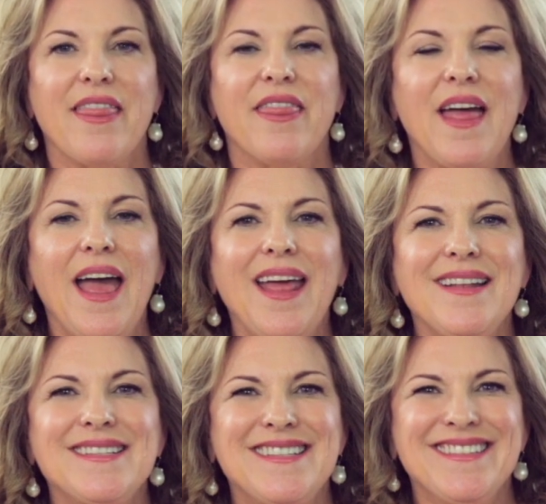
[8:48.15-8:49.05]

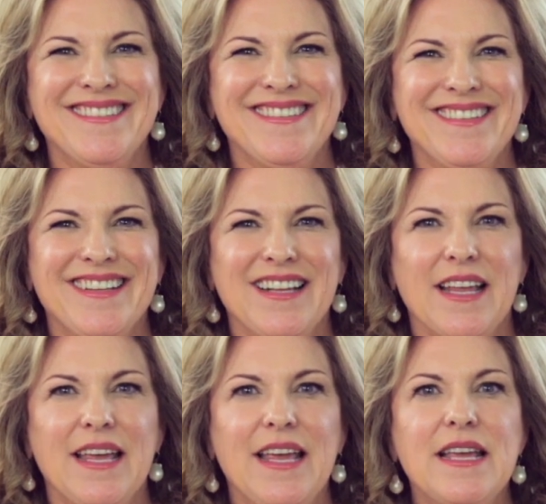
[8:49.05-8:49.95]
That
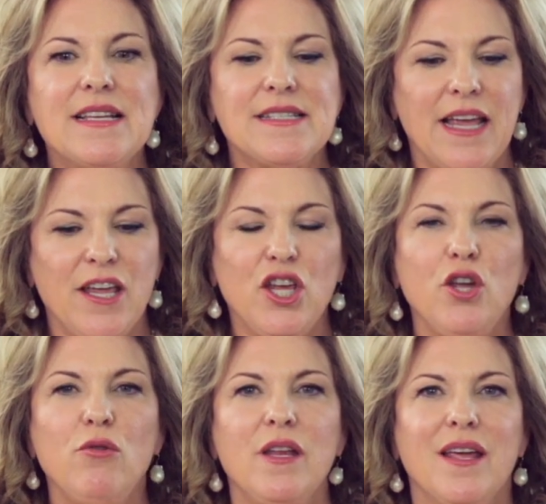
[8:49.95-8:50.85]
is a
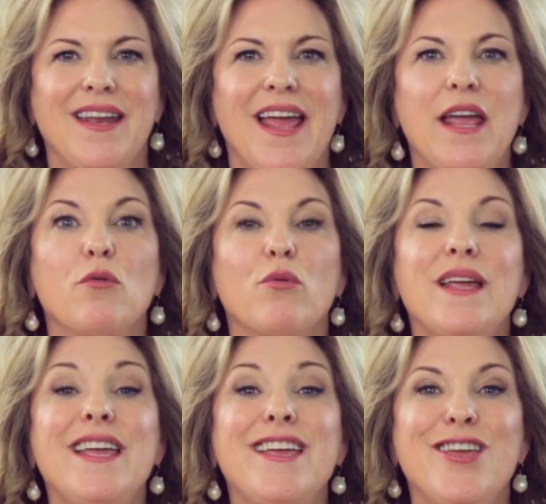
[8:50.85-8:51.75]
union, a
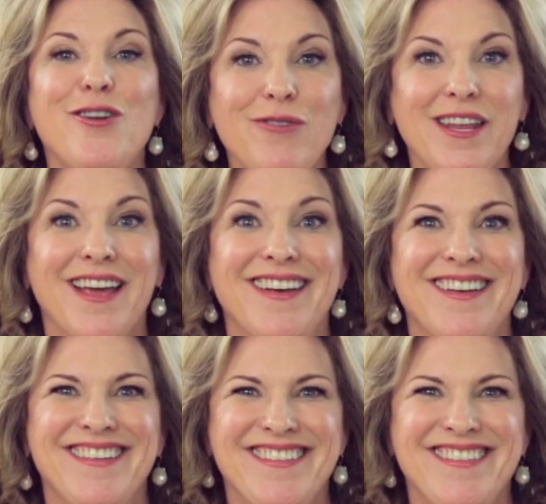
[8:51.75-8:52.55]
reunion